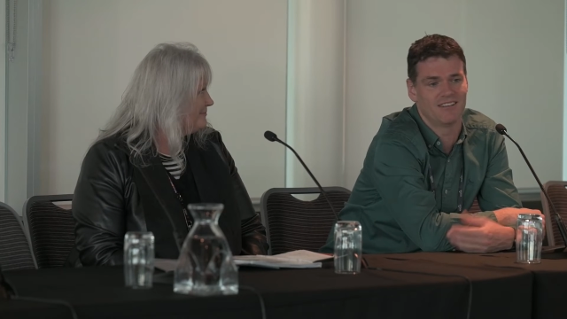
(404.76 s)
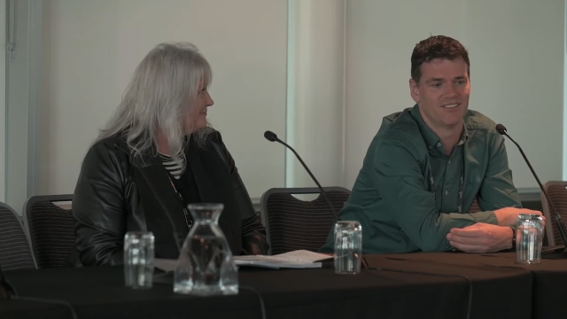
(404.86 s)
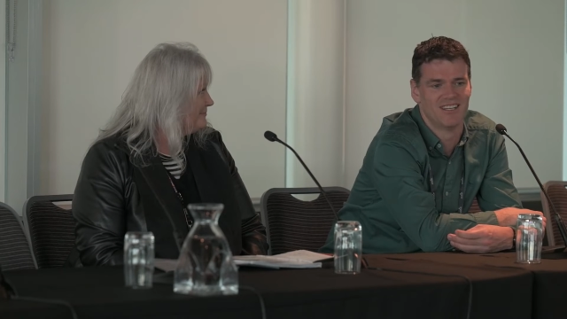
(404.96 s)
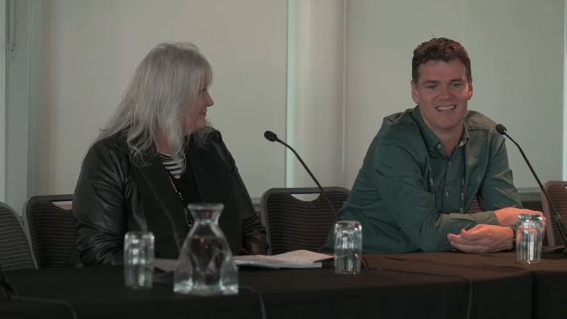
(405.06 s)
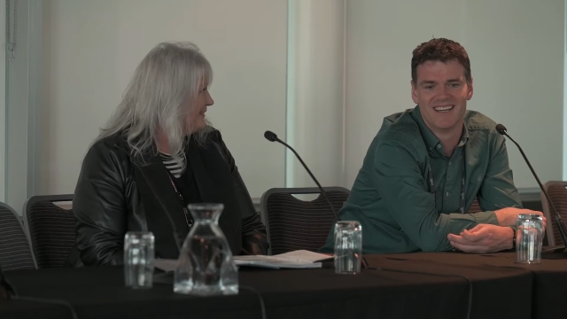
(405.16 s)

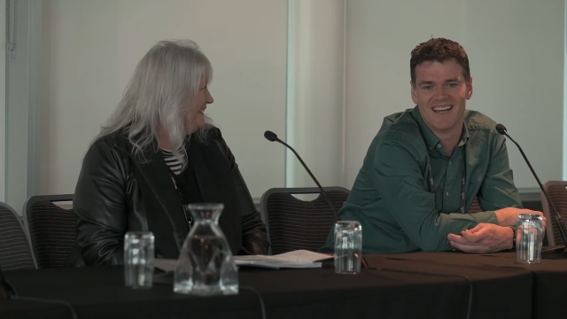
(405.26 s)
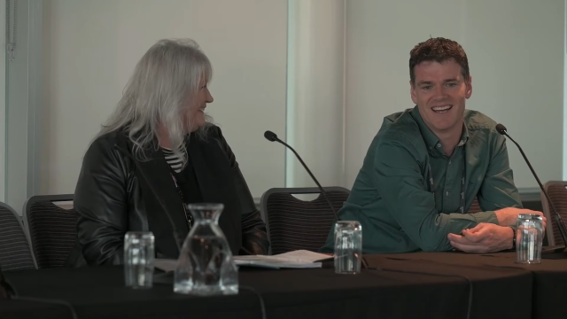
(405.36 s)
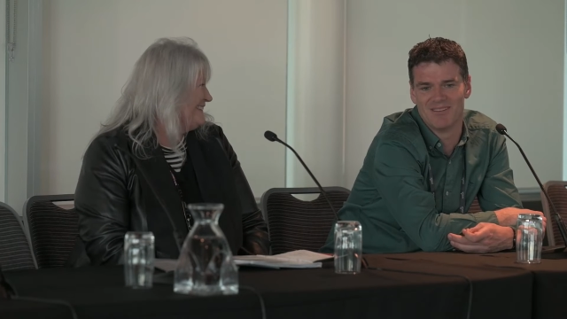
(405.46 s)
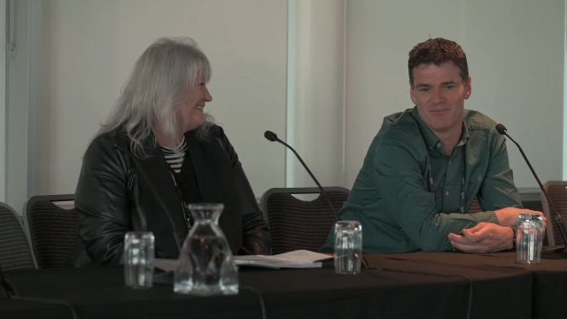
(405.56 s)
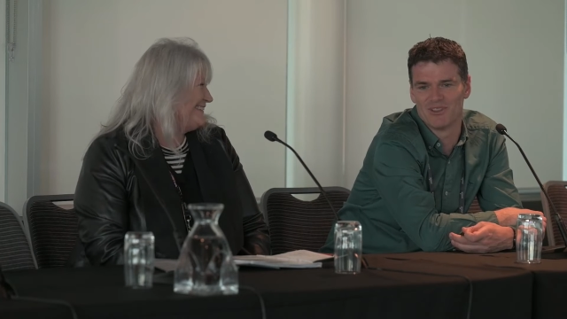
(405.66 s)
Speaker 1: enough,
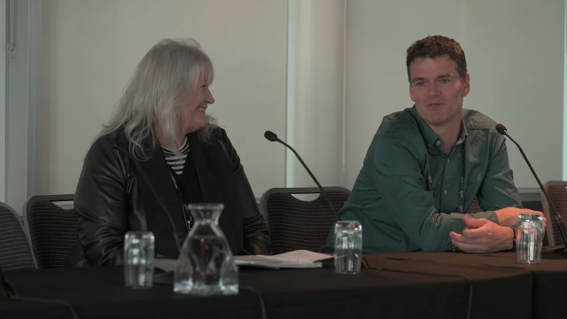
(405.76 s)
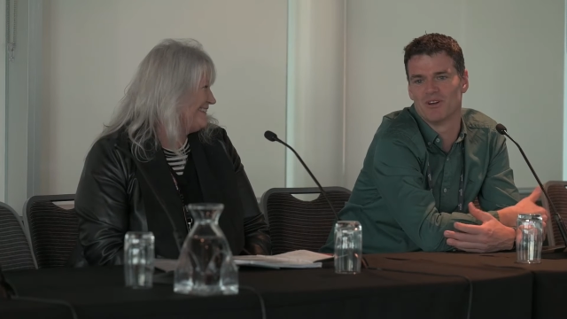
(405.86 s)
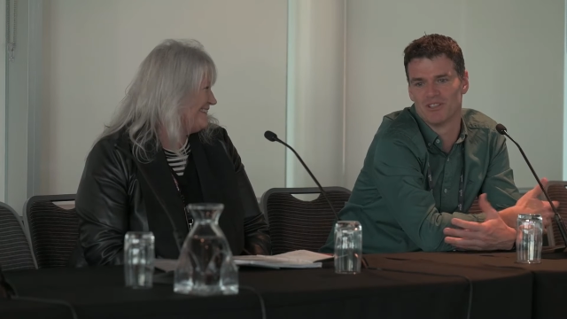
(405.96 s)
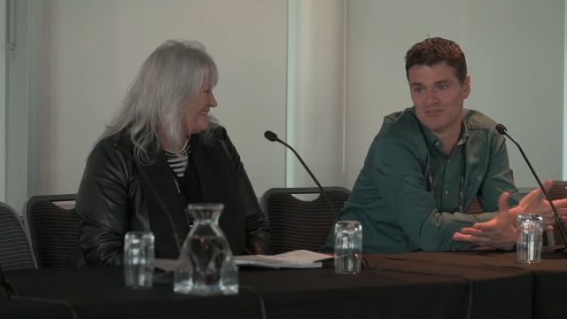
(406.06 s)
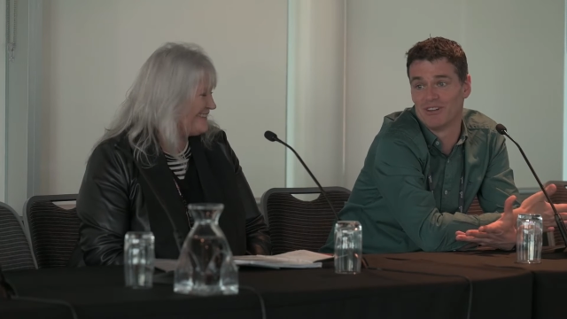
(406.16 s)
um,
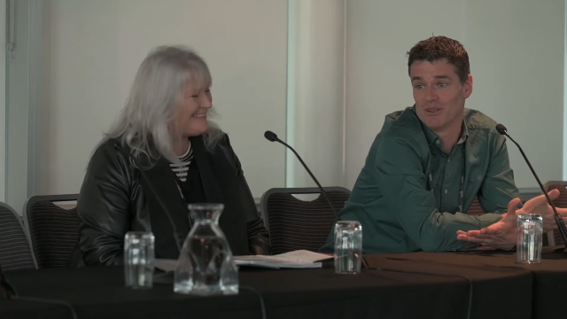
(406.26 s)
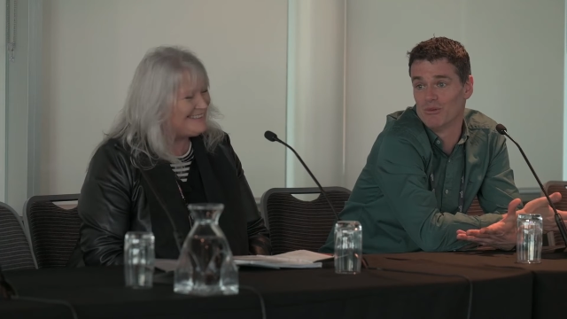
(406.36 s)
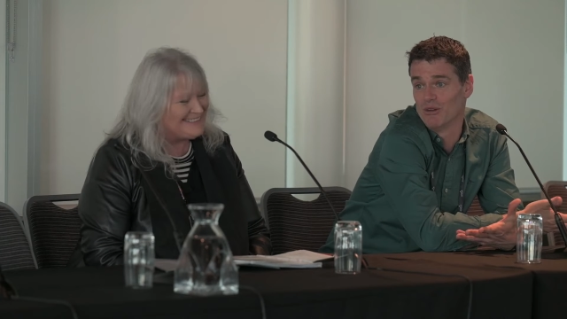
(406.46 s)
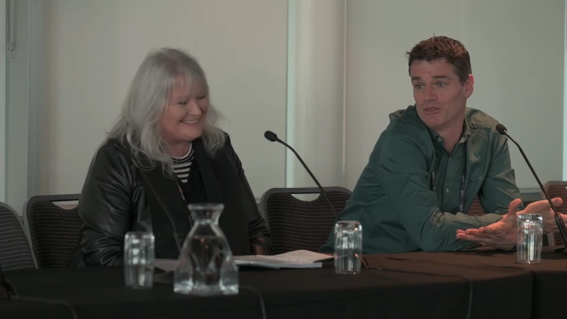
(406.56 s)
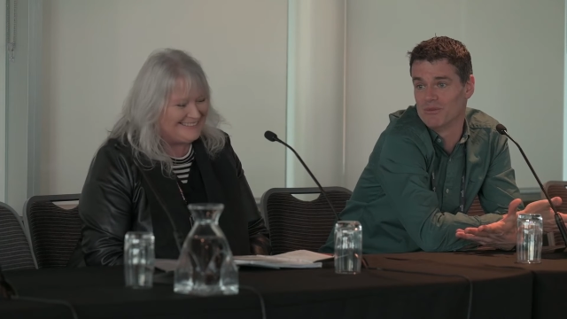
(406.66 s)
responds
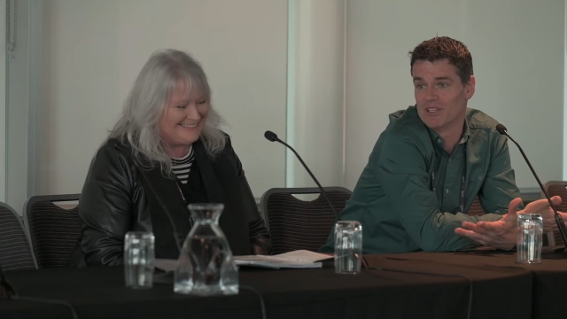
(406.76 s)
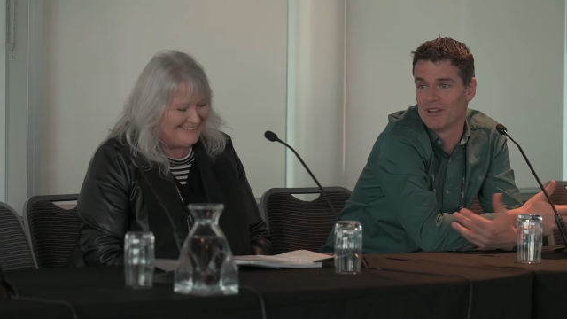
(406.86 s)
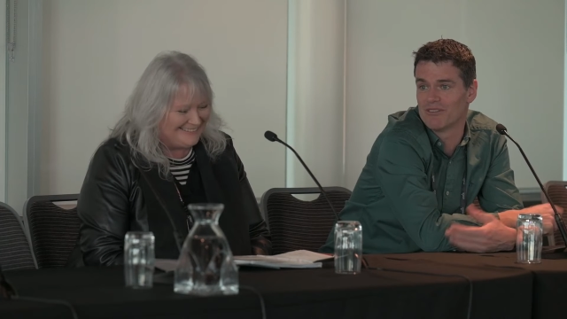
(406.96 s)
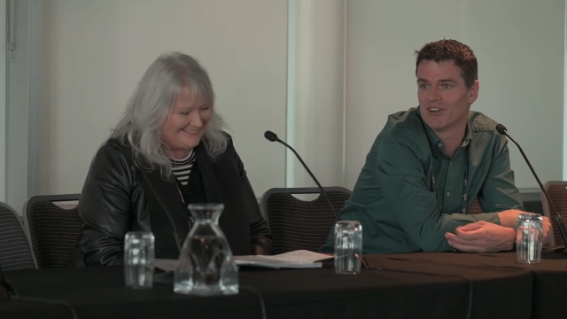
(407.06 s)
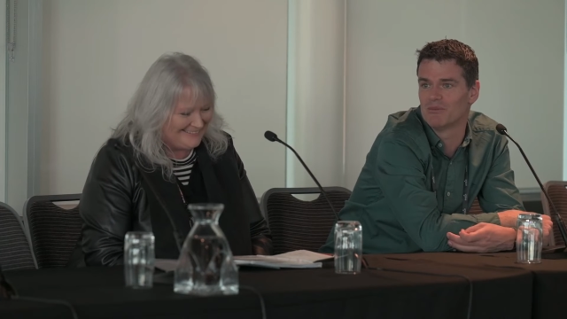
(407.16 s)
very well to
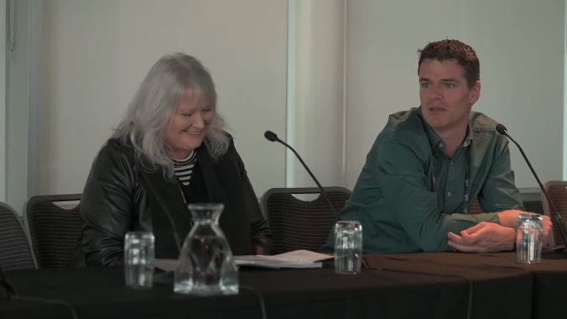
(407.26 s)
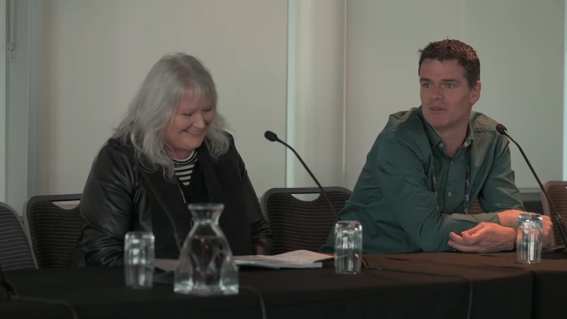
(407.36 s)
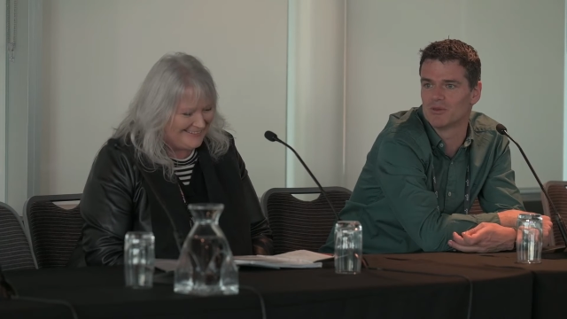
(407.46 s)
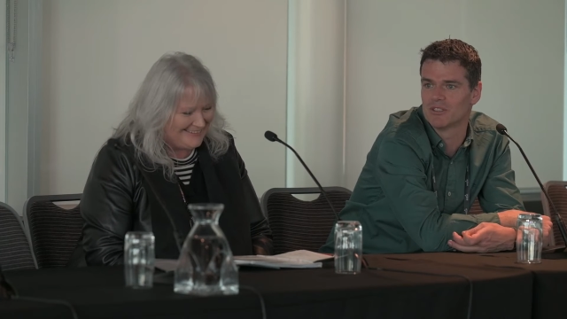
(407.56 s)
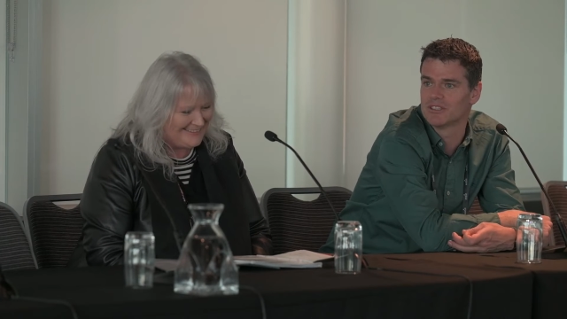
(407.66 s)

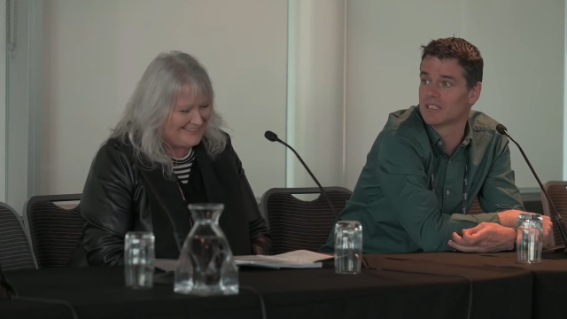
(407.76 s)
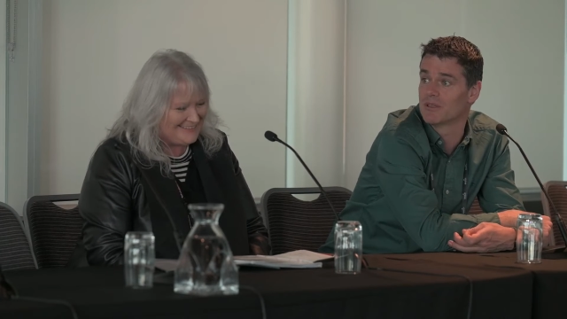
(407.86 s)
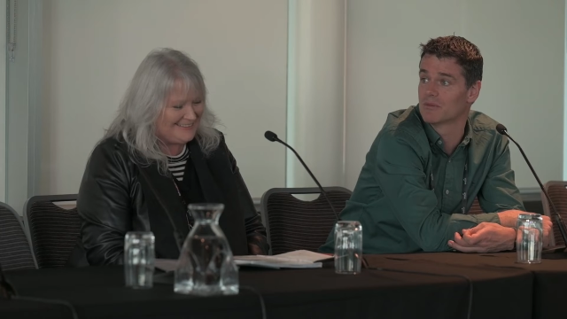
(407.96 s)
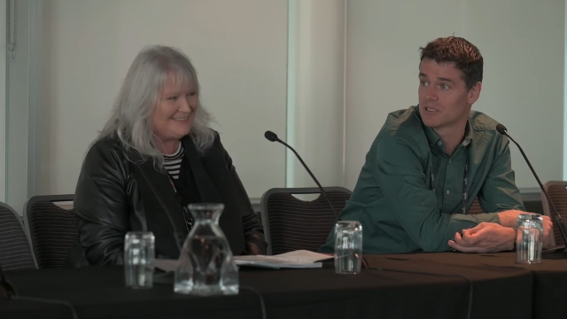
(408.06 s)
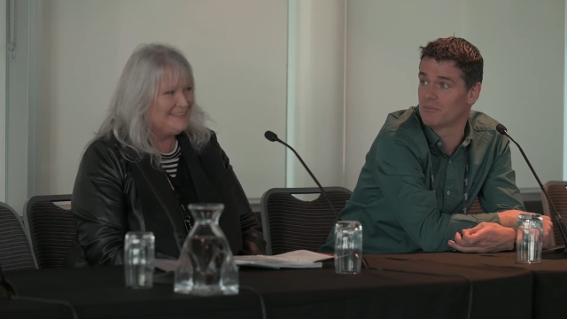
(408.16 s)
immunotherapy, which
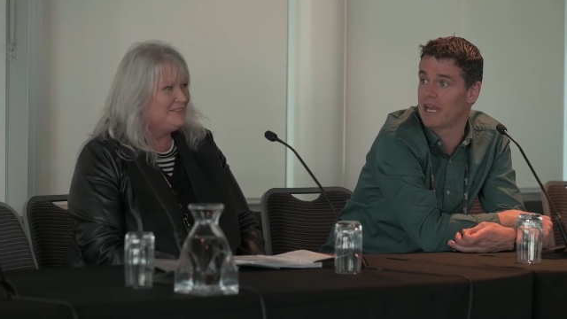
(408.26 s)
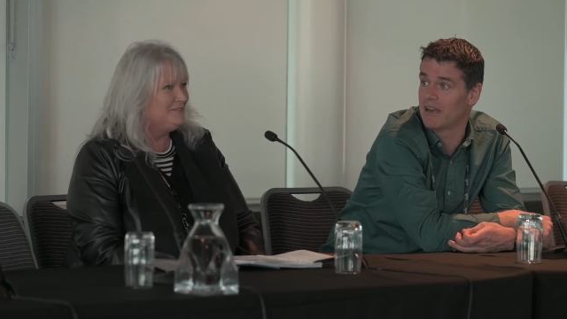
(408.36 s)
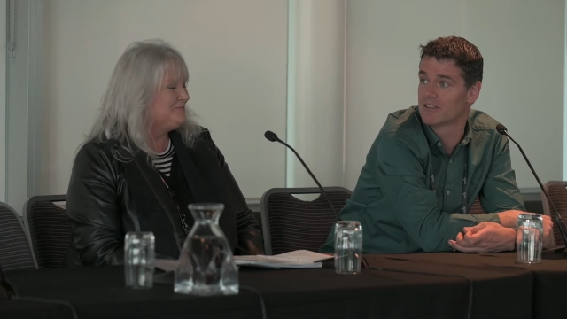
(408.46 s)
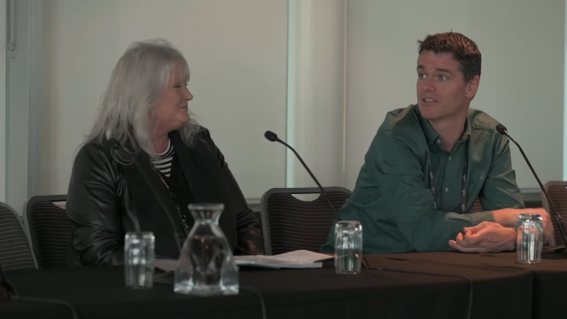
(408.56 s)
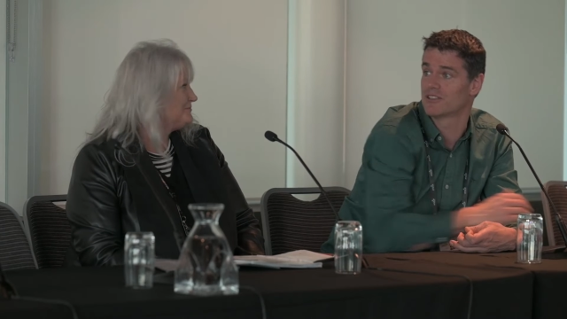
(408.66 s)
wasn't something that was
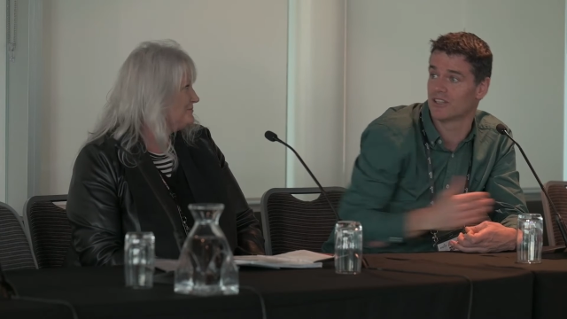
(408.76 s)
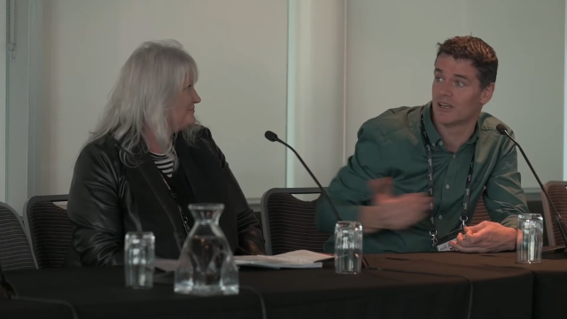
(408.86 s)
apparent at the